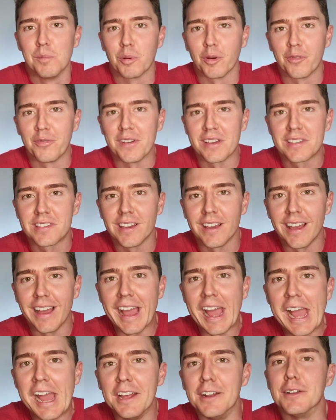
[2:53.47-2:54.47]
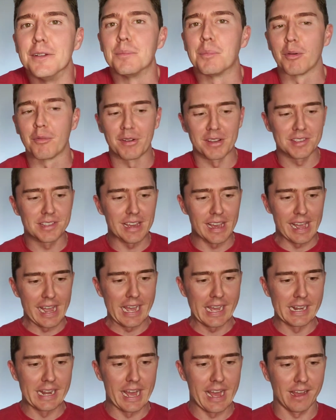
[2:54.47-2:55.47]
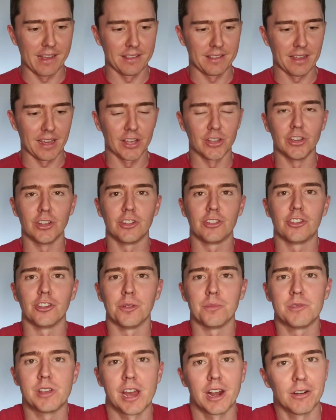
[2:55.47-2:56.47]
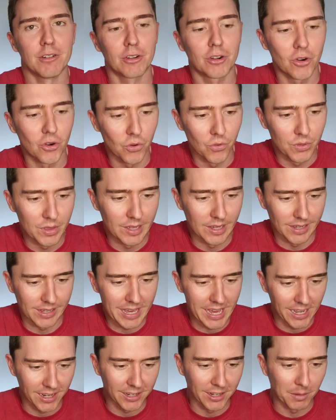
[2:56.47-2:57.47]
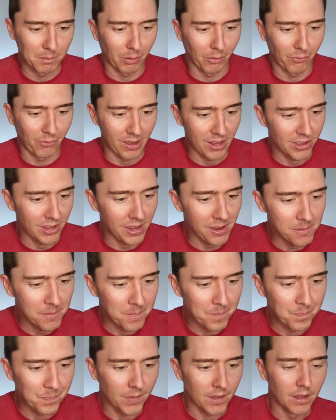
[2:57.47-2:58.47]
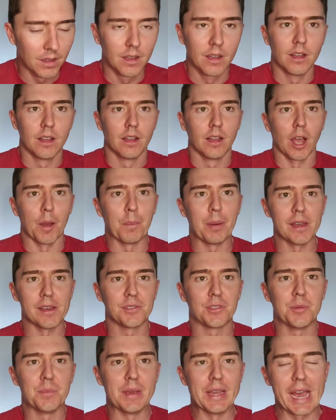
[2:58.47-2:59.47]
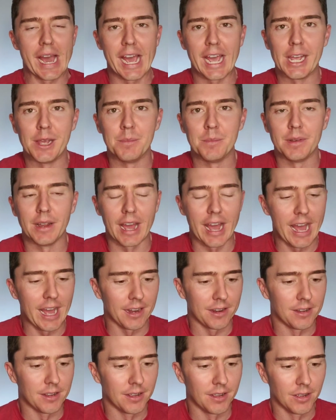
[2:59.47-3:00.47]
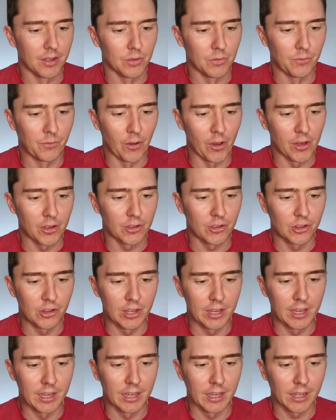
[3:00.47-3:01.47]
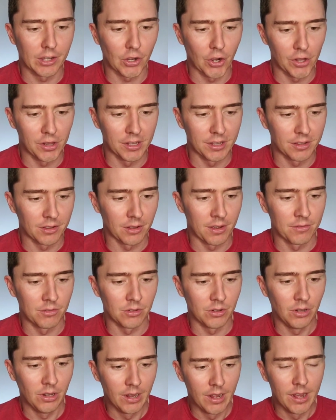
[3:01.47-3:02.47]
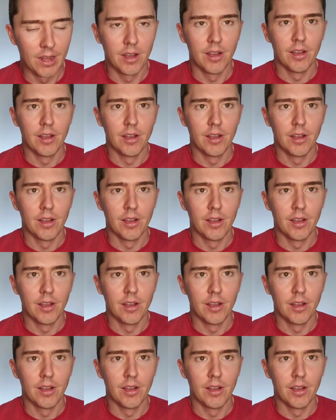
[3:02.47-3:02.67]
Professor Ed. Professor Ed has a YouTube channel called The Accounting Professor. Appears to be aimed at first year college level